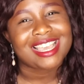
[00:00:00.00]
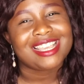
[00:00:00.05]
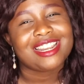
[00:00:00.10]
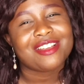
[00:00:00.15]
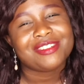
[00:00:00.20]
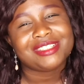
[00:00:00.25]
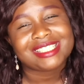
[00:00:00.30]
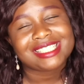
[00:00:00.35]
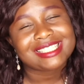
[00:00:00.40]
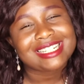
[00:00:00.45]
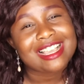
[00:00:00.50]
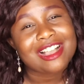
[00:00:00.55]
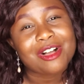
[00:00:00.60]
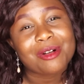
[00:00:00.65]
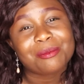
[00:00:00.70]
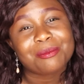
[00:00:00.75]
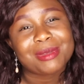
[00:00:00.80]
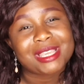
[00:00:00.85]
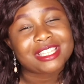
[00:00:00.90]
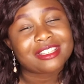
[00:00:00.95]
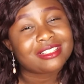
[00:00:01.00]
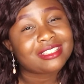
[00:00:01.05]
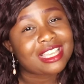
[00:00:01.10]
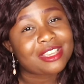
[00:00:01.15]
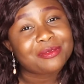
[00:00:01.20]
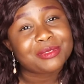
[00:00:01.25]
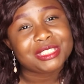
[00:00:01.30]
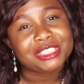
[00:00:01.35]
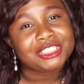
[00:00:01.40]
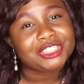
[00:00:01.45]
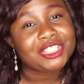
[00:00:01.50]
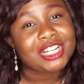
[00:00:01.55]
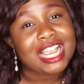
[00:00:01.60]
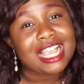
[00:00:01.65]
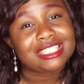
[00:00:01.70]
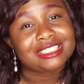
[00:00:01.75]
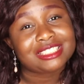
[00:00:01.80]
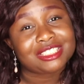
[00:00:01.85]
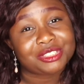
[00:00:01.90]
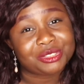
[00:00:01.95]
Another thing to help make your life easier
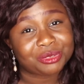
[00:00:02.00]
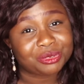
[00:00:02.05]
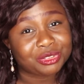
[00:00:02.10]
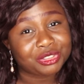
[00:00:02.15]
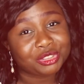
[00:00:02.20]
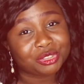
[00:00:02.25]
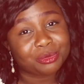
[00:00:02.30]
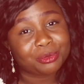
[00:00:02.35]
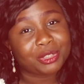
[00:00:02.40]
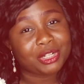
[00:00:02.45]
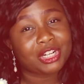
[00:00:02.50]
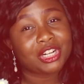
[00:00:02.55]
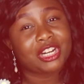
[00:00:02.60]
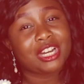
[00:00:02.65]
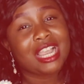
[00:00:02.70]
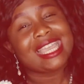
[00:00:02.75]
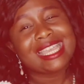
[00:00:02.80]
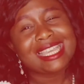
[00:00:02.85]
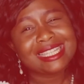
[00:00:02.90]
as a YouTuber